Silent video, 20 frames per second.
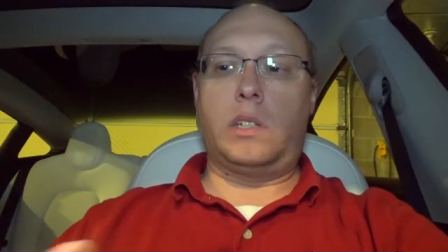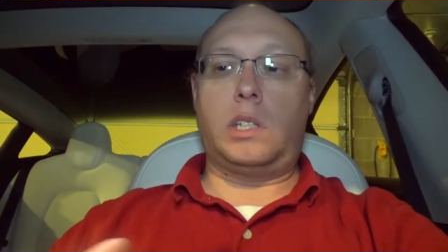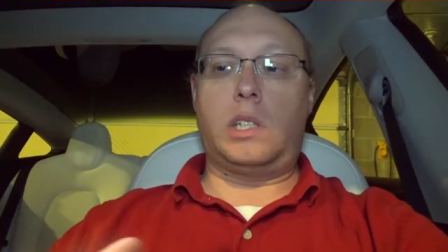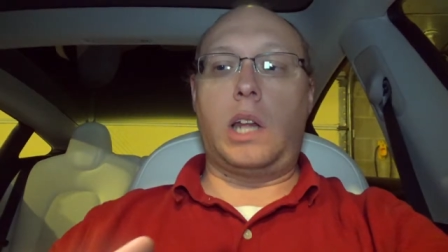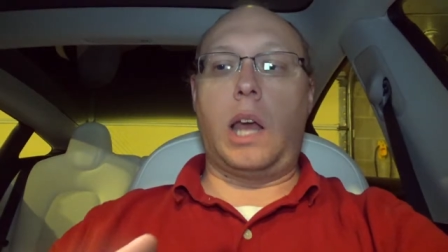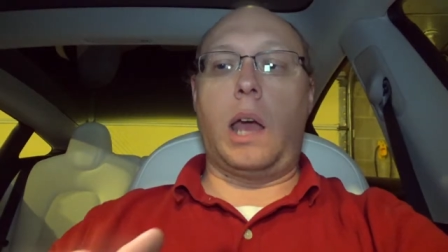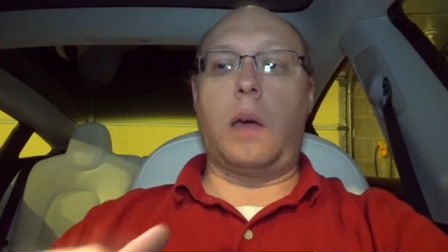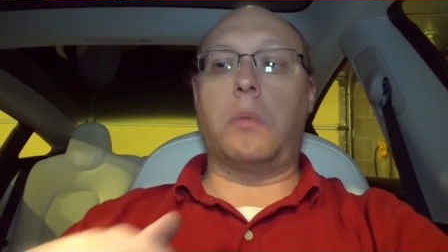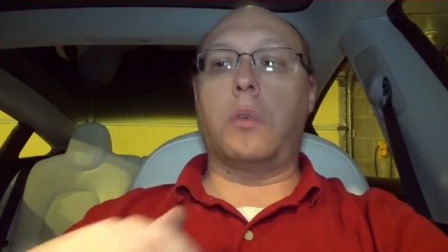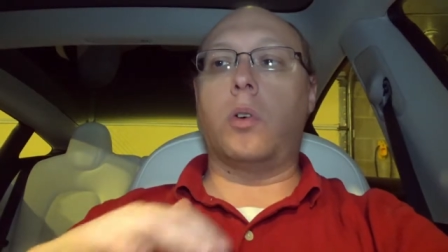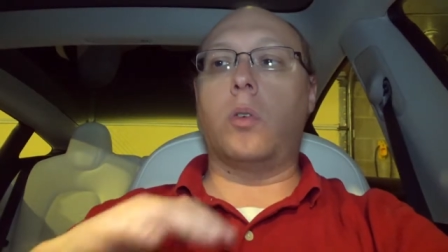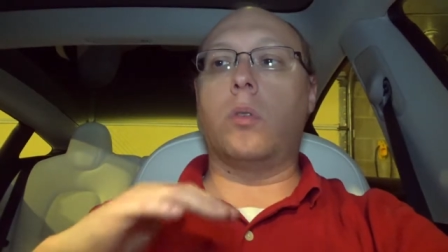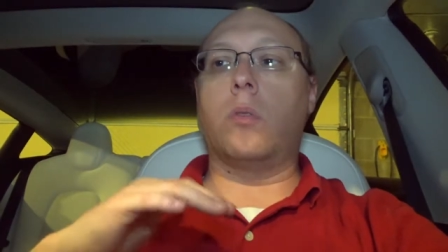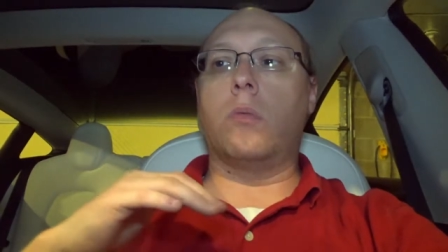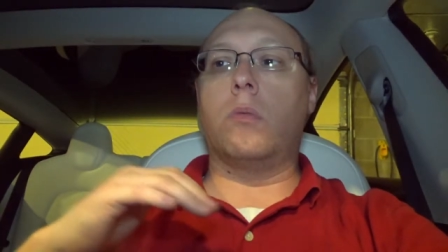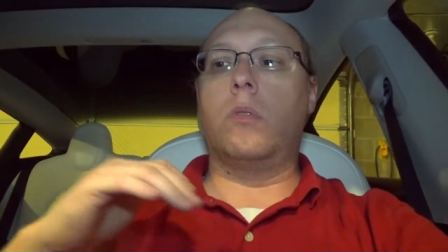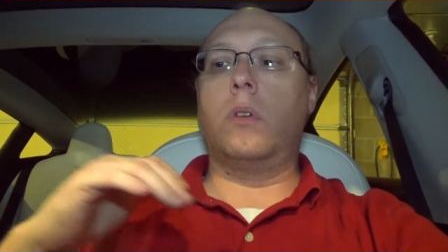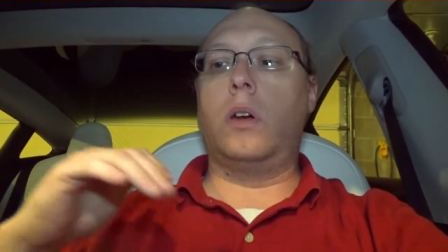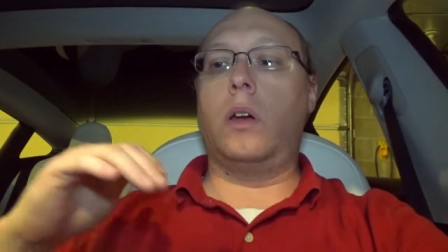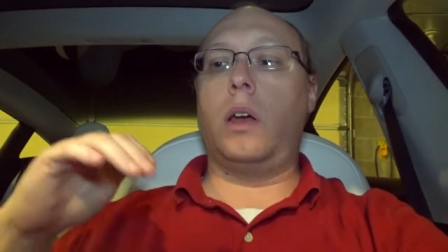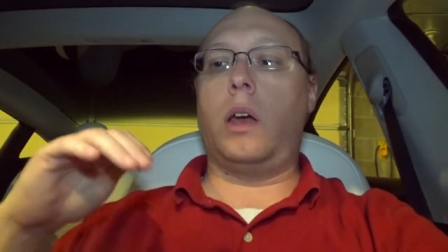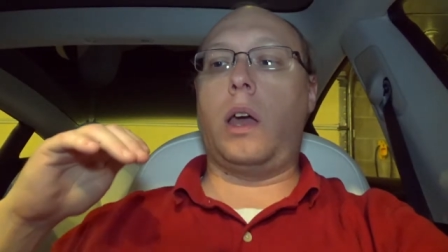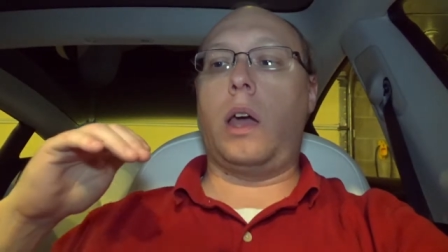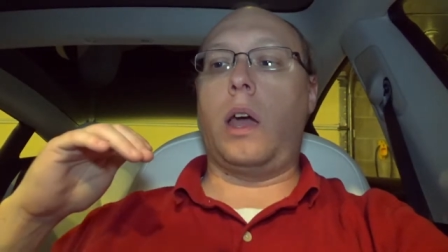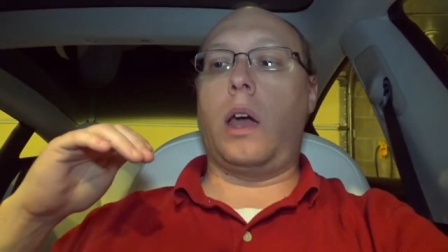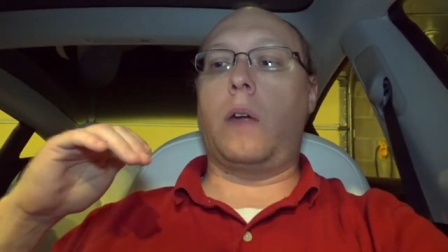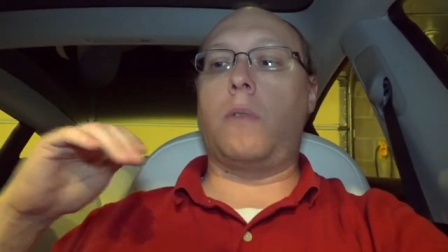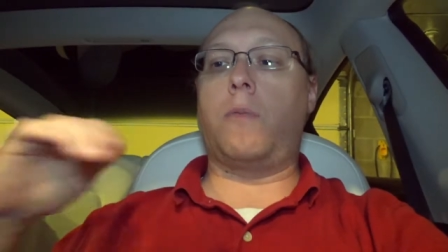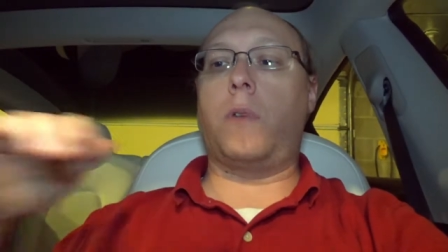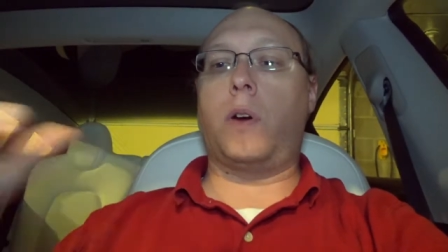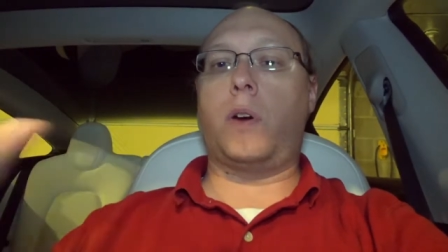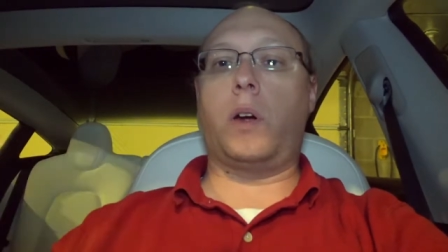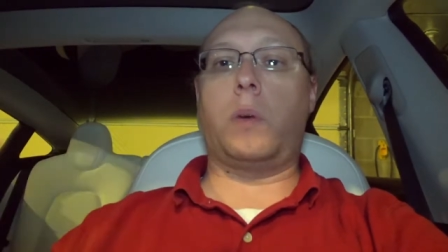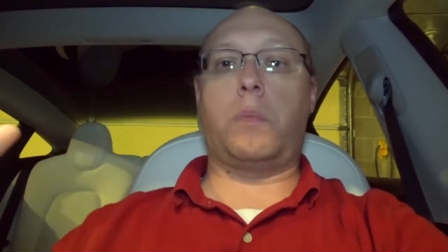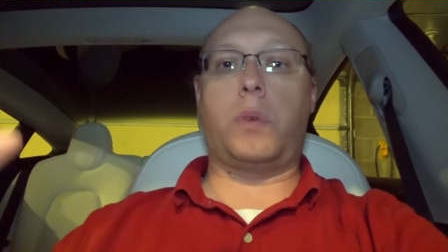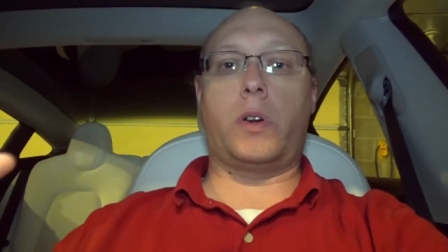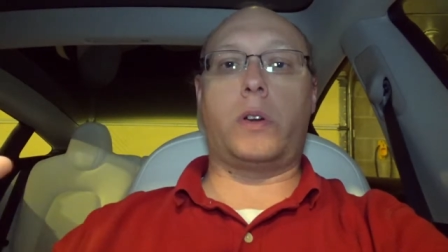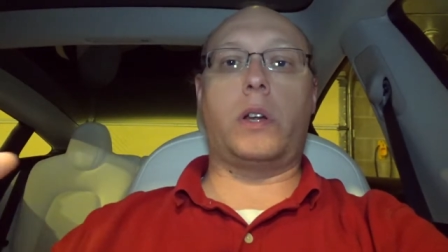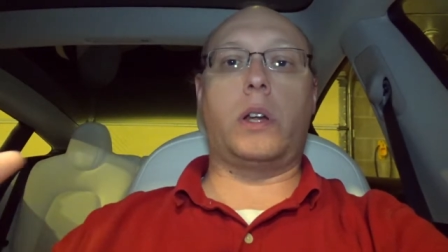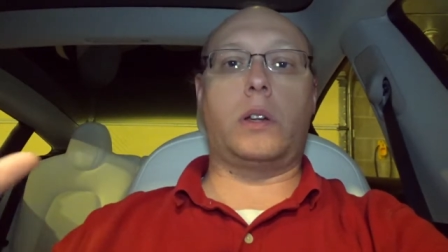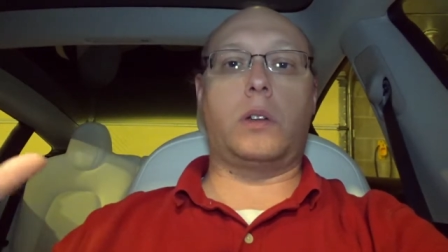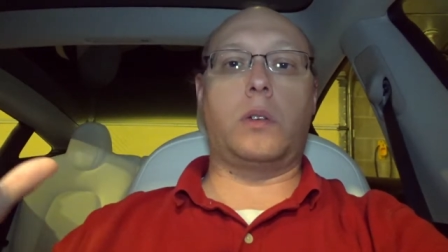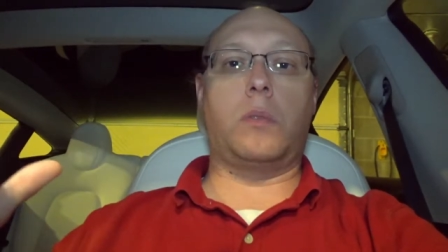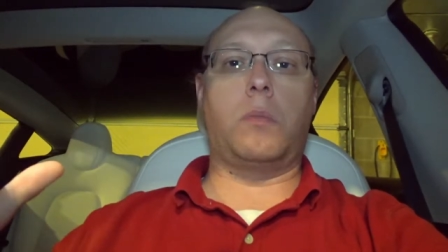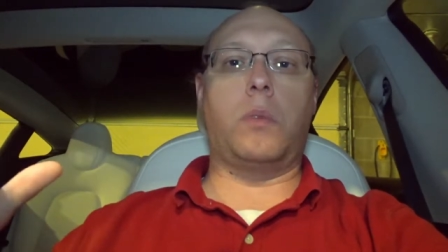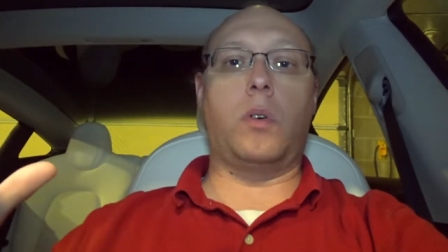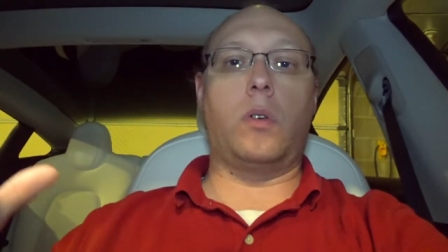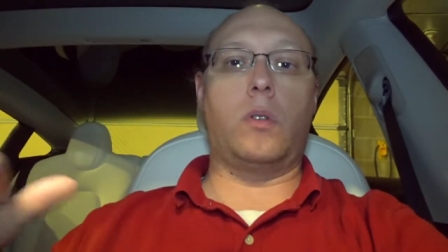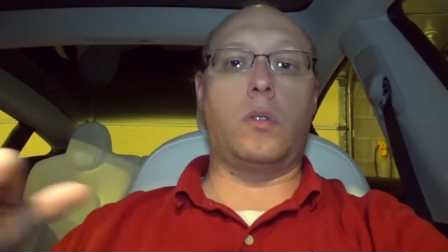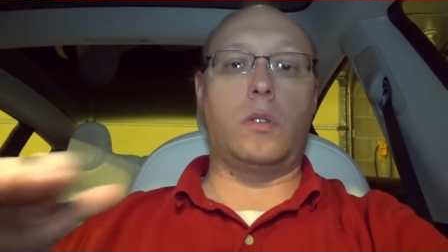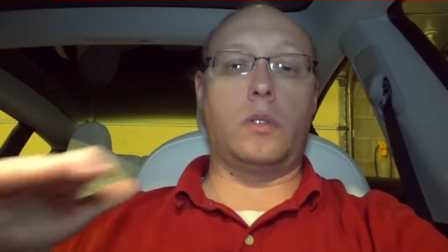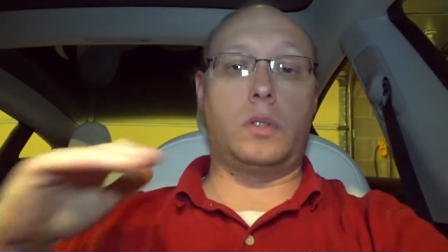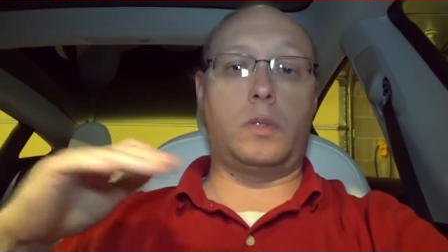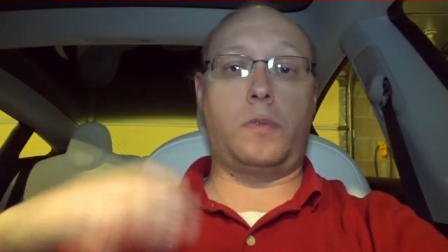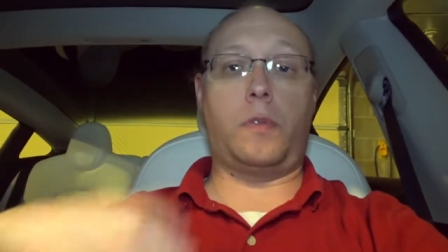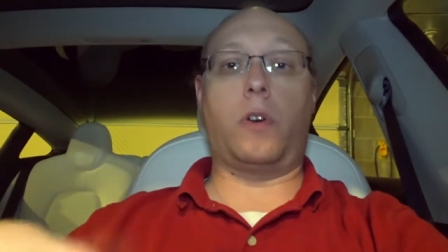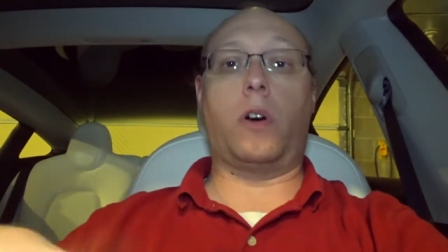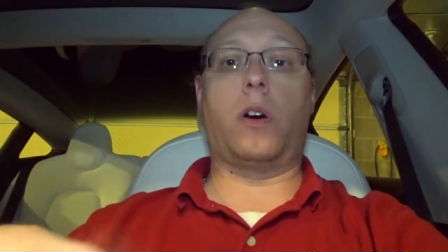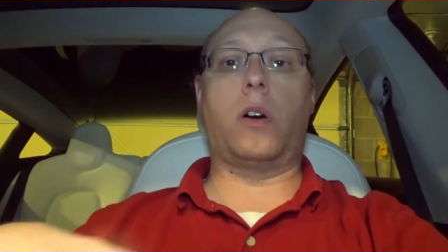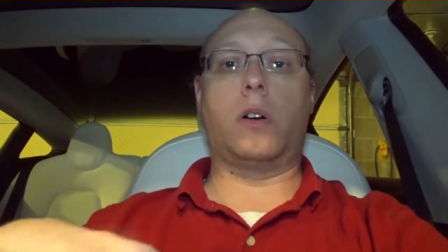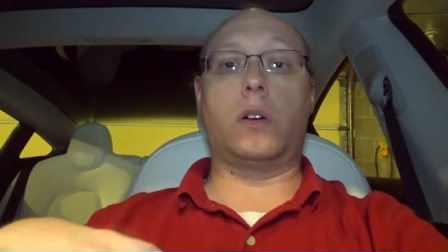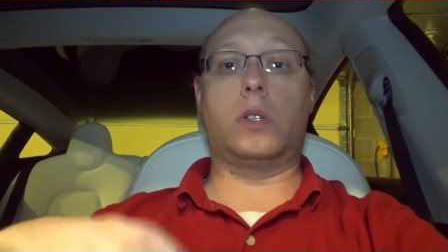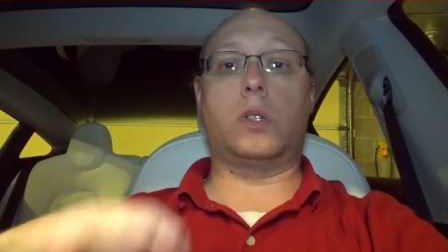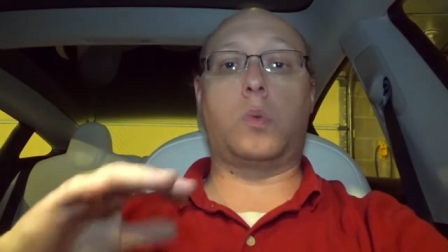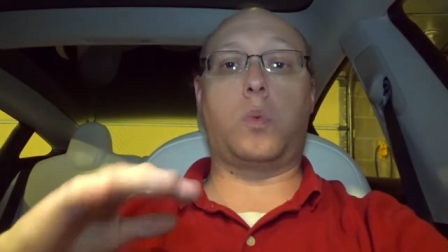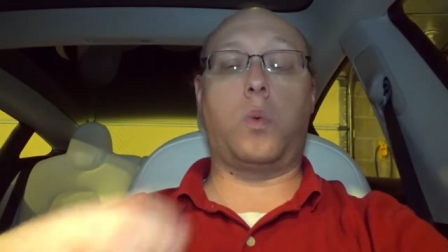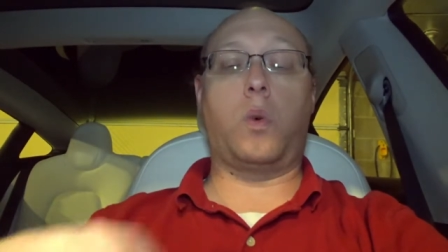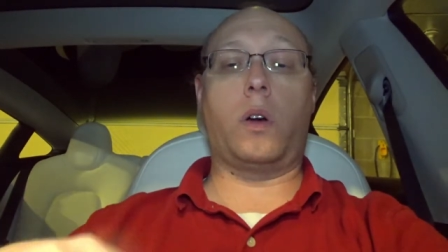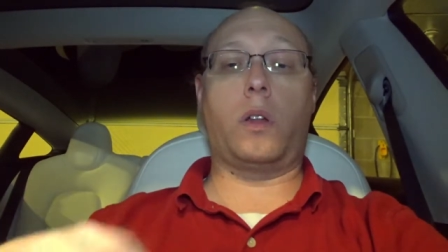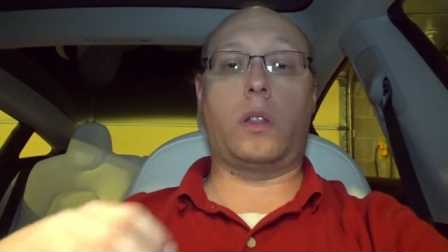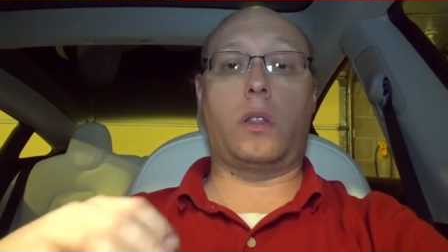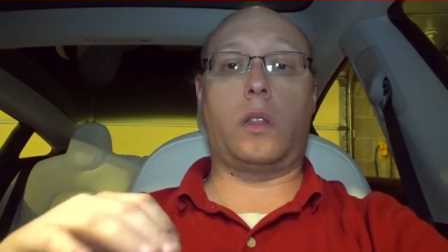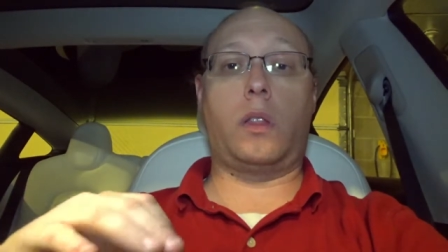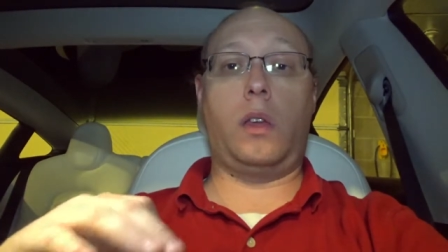stable, and very predictable as far as what